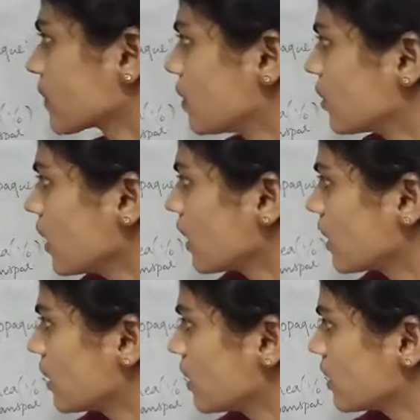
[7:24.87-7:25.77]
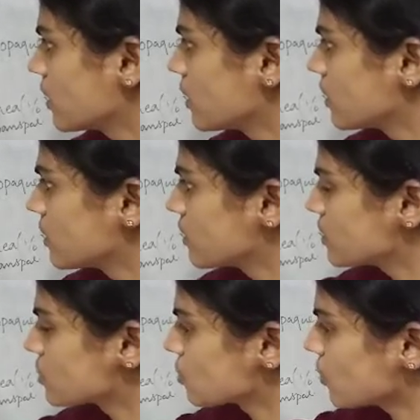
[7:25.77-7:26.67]
Okay,
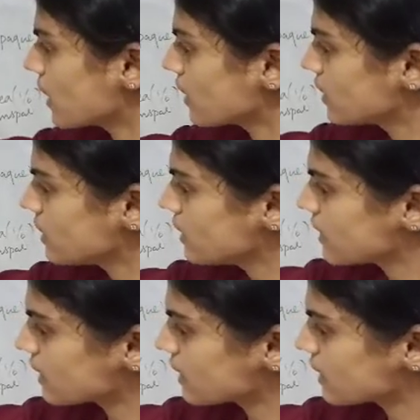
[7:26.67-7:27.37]
so it